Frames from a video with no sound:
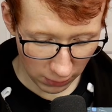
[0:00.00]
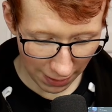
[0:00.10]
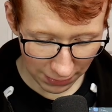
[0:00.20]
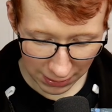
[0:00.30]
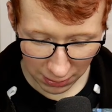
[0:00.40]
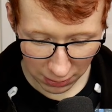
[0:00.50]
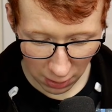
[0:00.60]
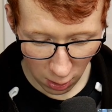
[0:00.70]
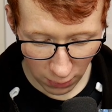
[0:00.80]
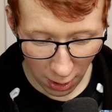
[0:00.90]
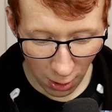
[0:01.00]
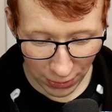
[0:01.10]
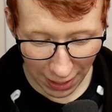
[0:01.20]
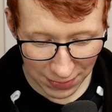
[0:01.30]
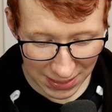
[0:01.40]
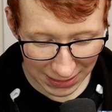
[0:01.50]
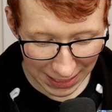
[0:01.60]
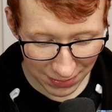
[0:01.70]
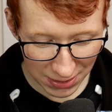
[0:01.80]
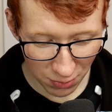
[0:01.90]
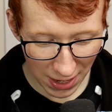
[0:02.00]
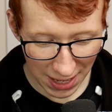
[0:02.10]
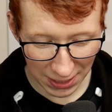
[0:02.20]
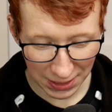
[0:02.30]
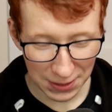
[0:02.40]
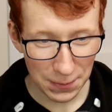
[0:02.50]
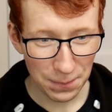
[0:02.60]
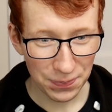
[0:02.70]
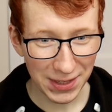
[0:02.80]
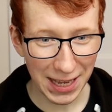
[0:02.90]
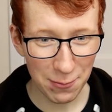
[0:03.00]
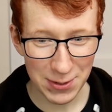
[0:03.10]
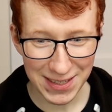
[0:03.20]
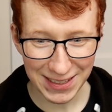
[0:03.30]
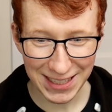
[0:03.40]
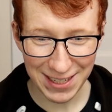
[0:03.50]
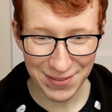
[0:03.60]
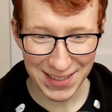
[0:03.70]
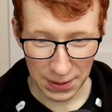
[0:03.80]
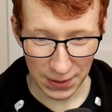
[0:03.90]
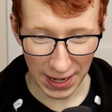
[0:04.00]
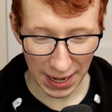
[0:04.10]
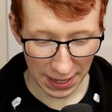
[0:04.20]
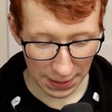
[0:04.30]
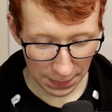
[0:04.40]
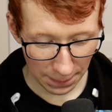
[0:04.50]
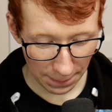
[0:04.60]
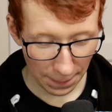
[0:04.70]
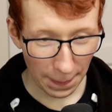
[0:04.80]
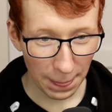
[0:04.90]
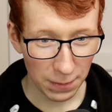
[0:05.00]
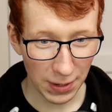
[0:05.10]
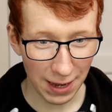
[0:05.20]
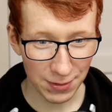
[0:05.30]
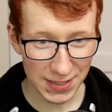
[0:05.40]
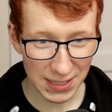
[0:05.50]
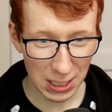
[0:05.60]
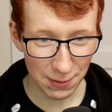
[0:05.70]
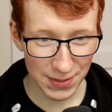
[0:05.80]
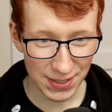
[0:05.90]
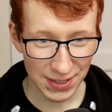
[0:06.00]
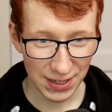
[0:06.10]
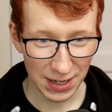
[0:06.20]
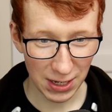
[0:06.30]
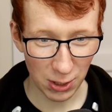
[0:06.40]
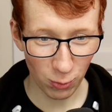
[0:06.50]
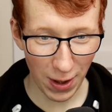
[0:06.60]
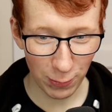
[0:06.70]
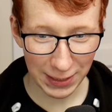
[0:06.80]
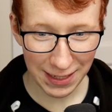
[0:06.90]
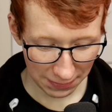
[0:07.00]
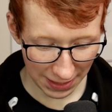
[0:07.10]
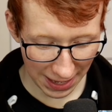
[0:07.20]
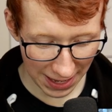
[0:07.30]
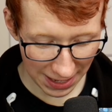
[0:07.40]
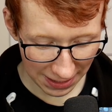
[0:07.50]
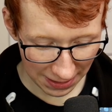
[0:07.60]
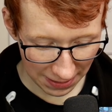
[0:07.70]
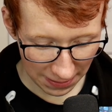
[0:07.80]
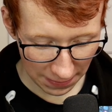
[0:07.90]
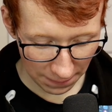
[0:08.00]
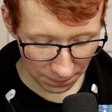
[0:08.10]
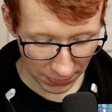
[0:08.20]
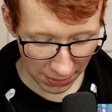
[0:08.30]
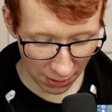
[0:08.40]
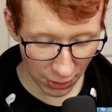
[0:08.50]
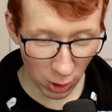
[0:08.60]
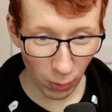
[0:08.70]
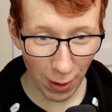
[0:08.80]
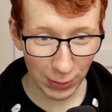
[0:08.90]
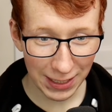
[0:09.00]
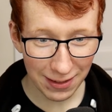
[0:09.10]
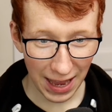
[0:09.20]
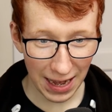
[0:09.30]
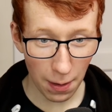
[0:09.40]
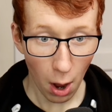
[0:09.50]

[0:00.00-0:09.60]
We have a little... Oh, oh, they have sleeves as well. They came with sleeves. Okay. We have ourselves a Growlithe there. Another Growlithe. A...